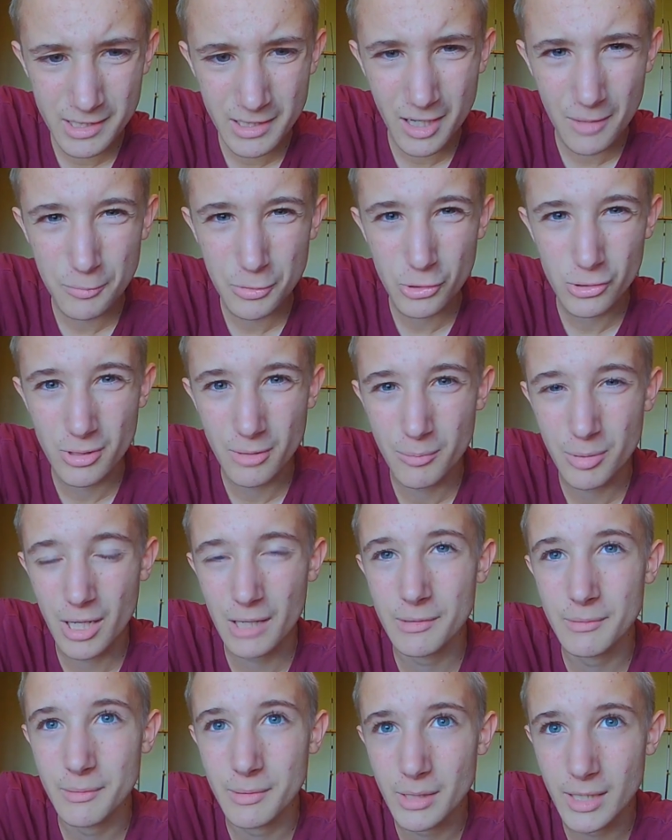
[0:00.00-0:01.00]
uploading to
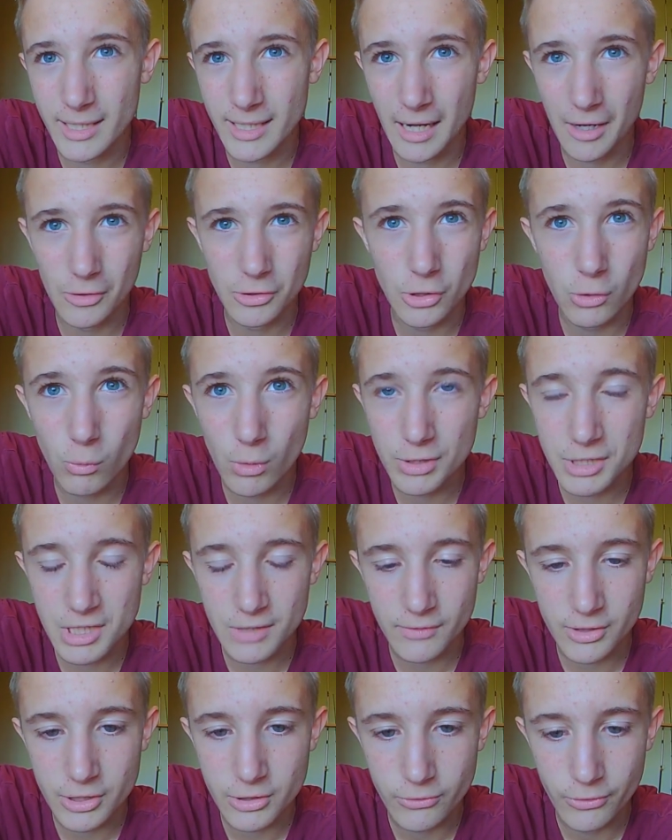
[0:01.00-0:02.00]
probably be like, I don't know, once
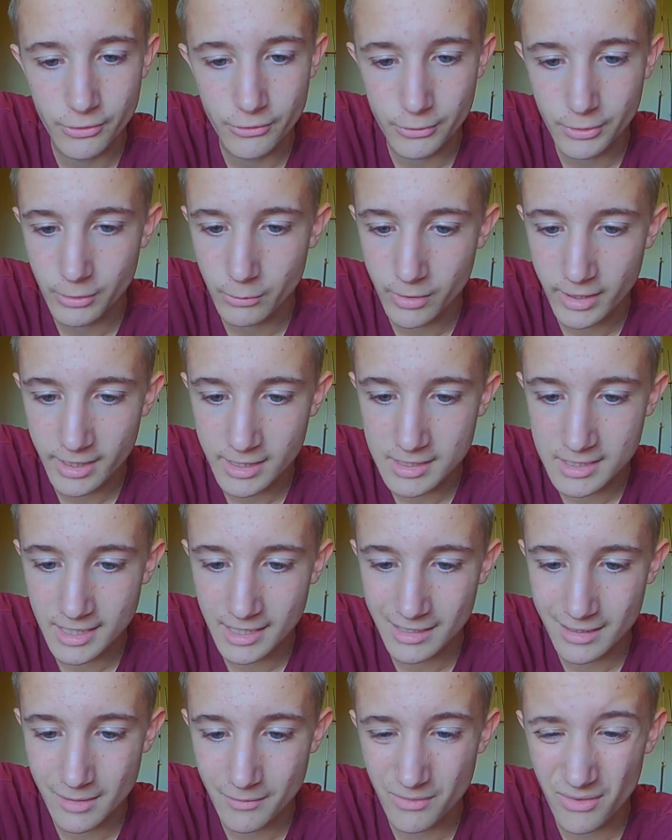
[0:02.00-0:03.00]
every two or three weeks,
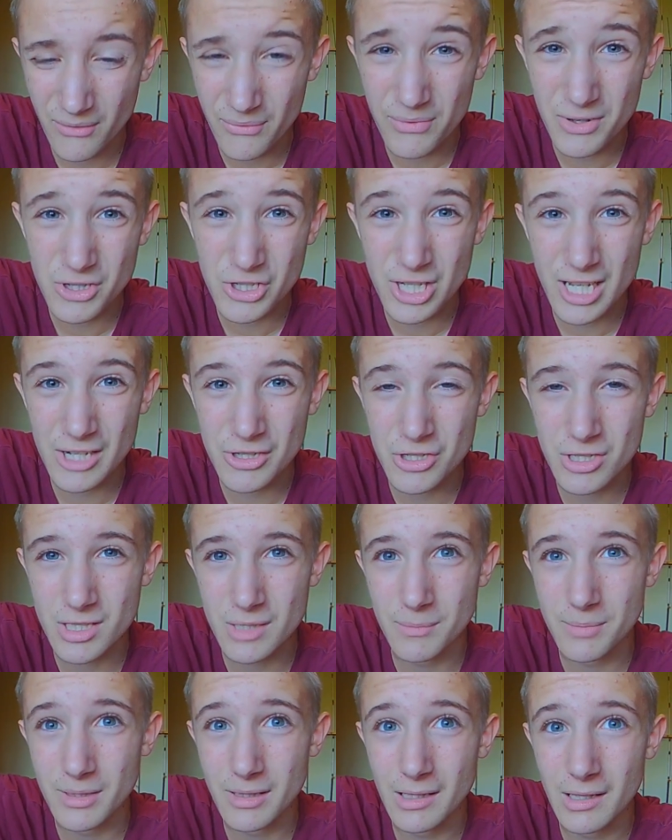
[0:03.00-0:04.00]
and if the fish catches to
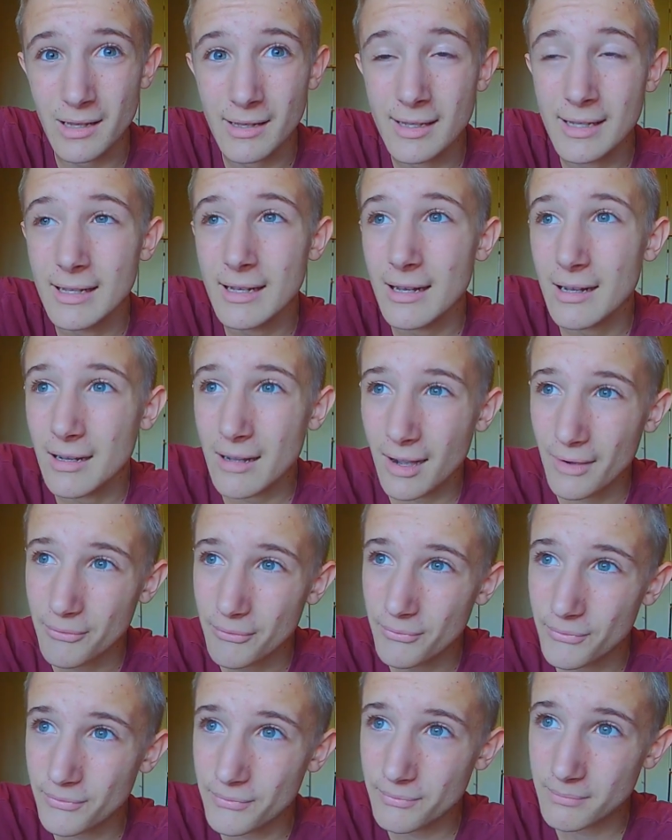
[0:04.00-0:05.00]
be a
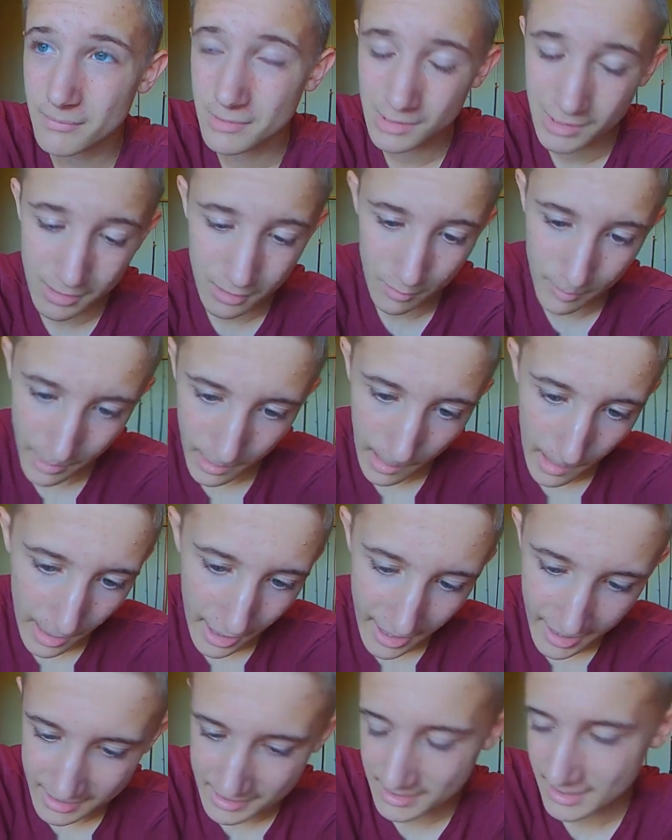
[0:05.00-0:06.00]
little bit
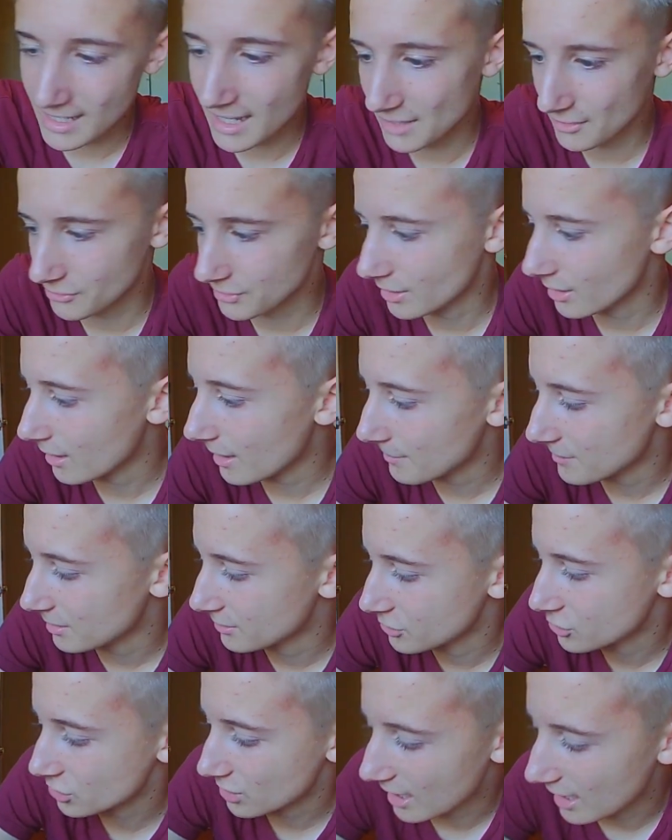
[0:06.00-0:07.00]
less, I don't know, I'm going
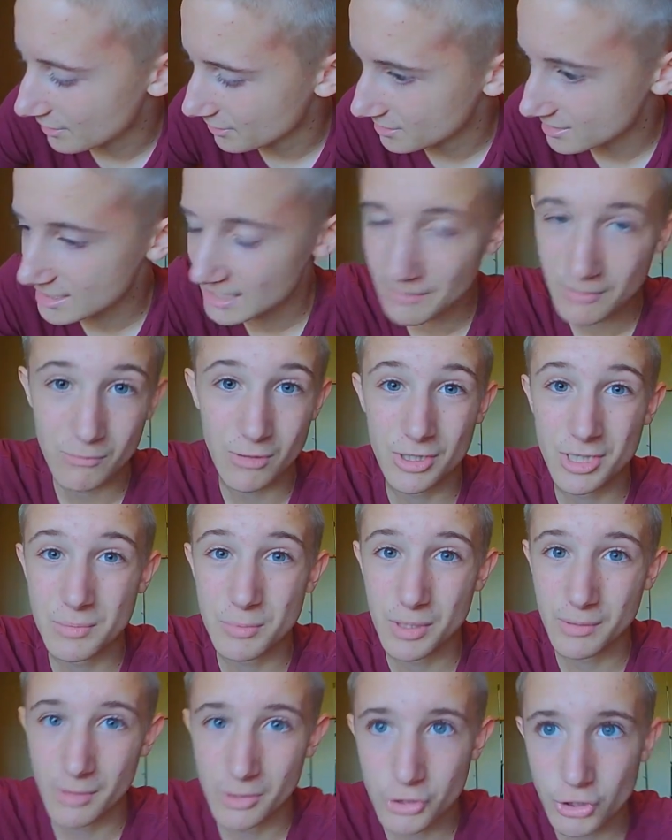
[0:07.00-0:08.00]
to try. The salmon run's
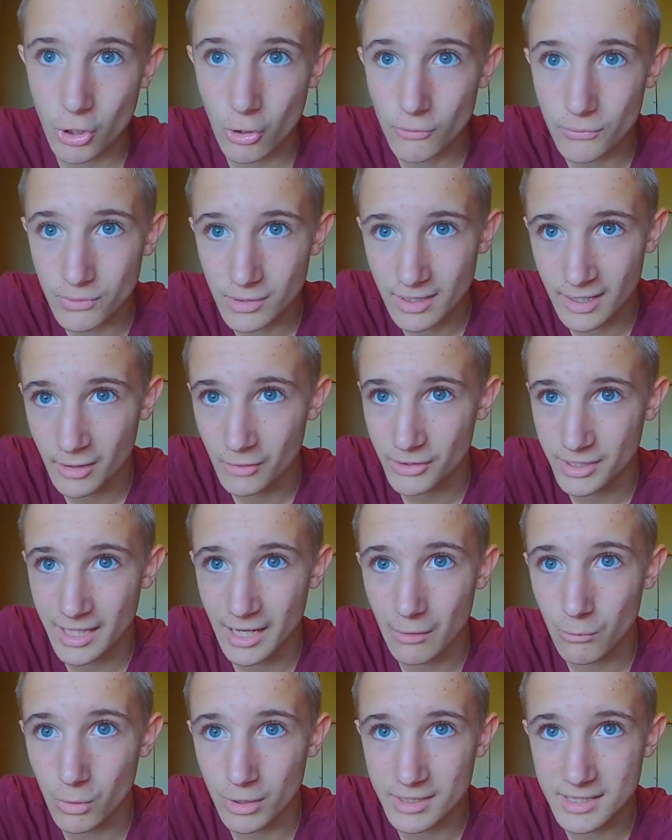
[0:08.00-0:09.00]
pretty much over, and I only
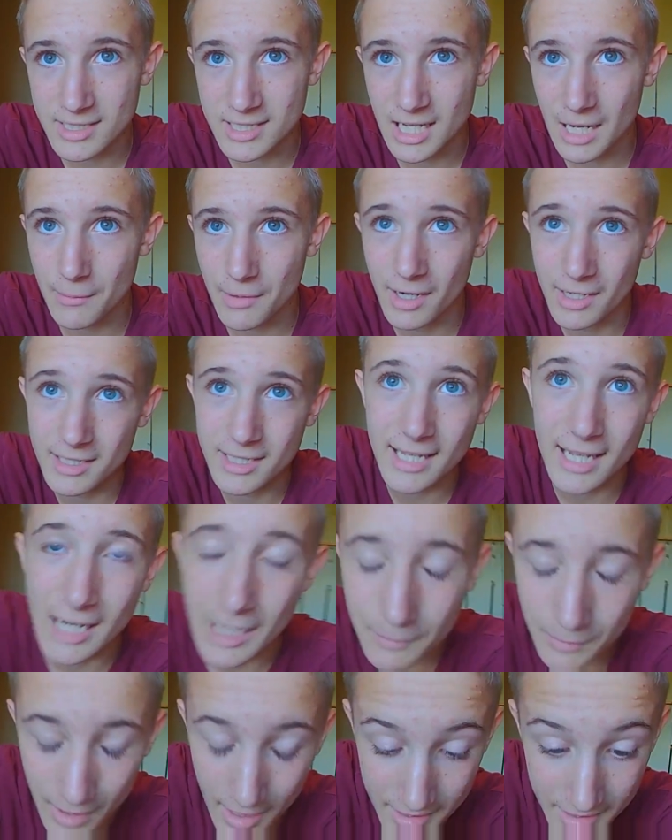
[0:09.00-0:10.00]
got one salmon on
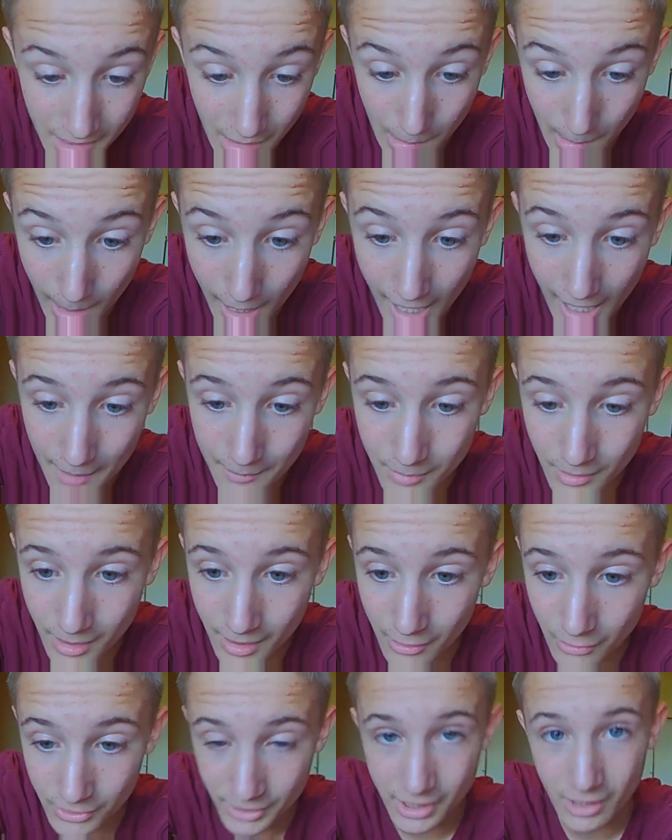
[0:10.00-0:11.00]
camera. I did a lot, but I
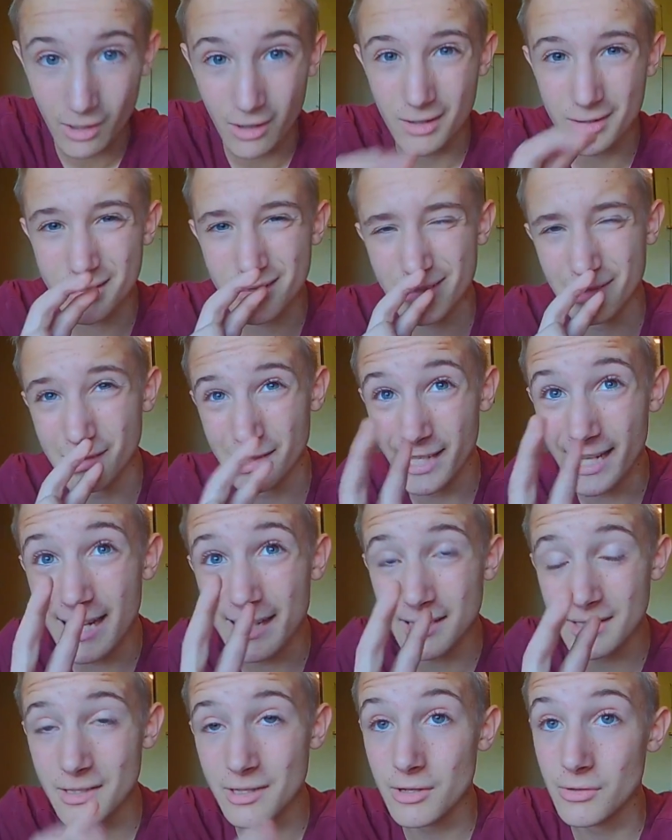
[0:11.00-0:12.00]
only caught,
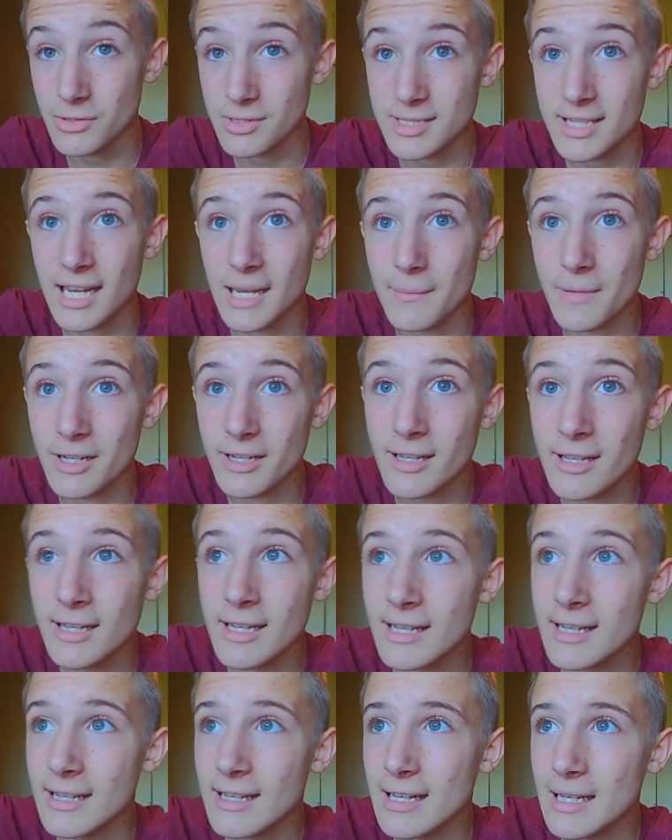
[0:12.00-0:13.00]
landed two salmon.
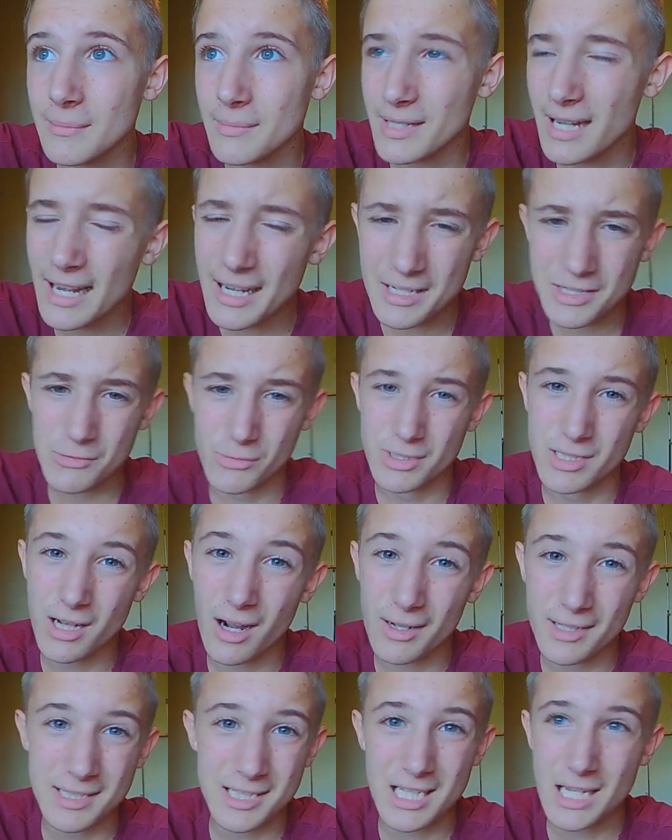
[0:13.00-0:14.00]
I mean, I didn't do a
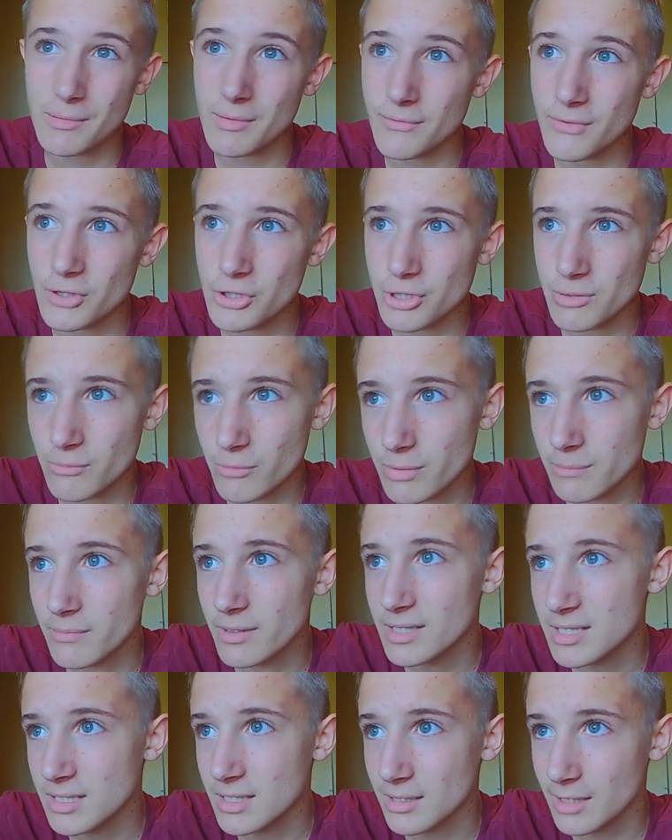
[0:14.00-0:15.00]
ton of salmon fishing. We
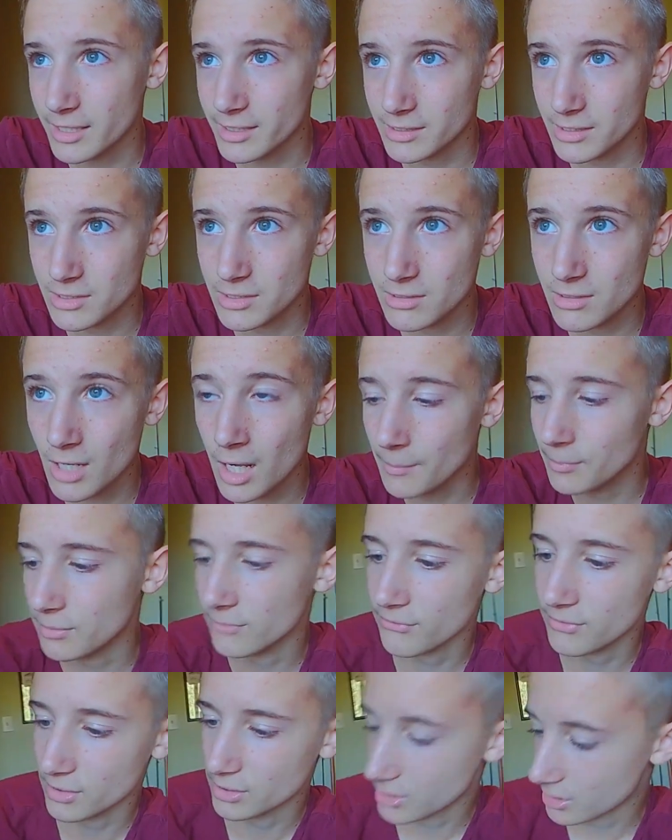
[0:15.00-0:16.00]
missed, like, the couple,
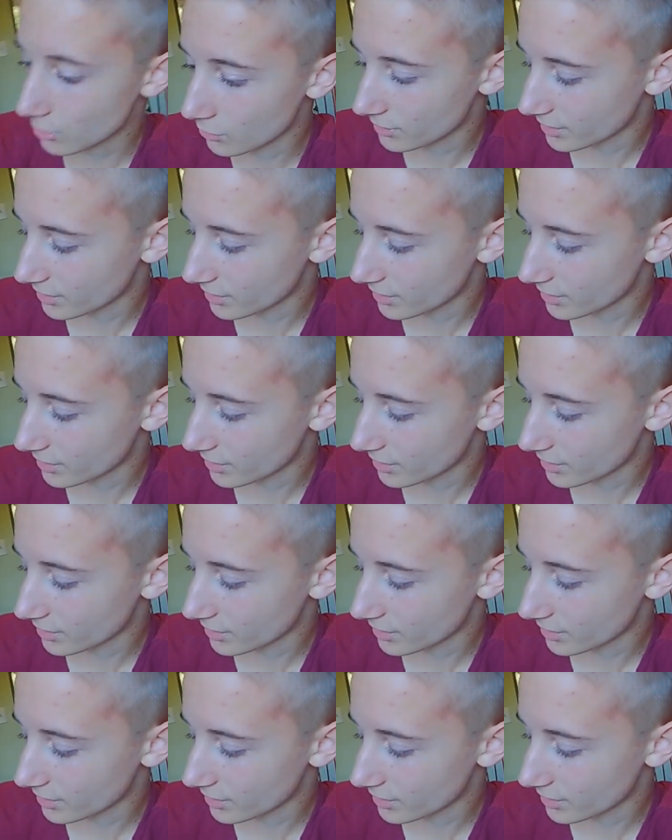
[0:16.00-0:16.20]
first only a